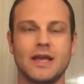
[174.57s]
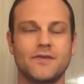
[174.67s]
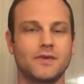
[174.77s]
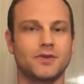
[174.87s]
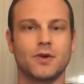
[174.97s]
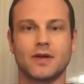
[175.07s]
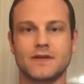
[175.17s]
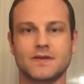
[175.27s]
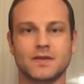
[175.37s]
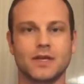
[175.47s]
If you don't
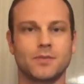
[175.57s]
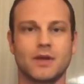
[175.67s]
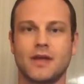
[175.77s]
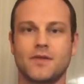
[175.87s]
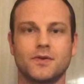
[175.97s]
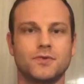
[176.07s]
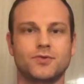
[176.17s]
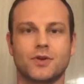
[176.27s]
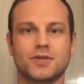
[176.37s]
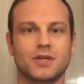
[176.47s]
get sleep, the
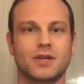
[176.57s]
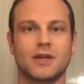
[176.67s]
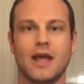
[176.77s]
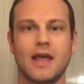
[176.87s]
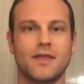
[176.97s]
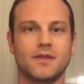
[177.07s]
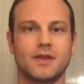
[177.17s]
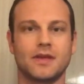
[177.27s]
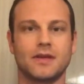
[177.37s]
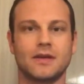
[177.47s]
nutrition and
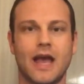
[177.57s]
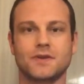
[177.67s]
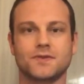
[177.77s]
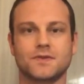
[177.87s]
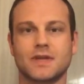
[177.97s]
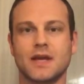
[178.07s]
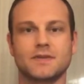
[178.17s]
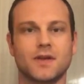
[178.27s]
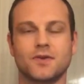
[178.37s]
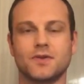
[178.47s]
the
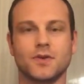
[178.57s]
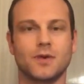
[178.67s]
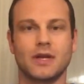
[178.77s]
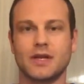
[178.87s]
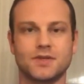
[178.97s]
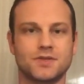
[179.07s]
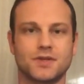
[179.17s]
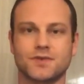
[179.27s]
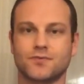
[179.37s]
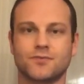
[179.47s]
exercise that you're doing is
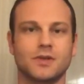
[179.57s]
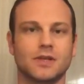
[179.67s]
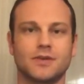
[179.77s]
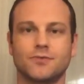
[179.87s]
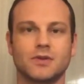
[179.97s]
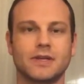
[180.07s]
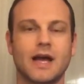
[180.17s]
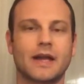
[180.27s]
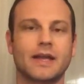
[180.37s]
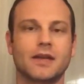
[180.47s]
just really, really
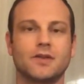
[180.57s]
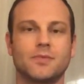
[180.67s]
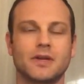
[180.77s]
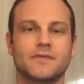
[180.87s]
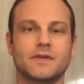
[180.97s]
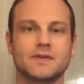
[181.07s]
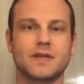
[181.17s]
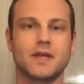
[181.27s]
not getting the benefits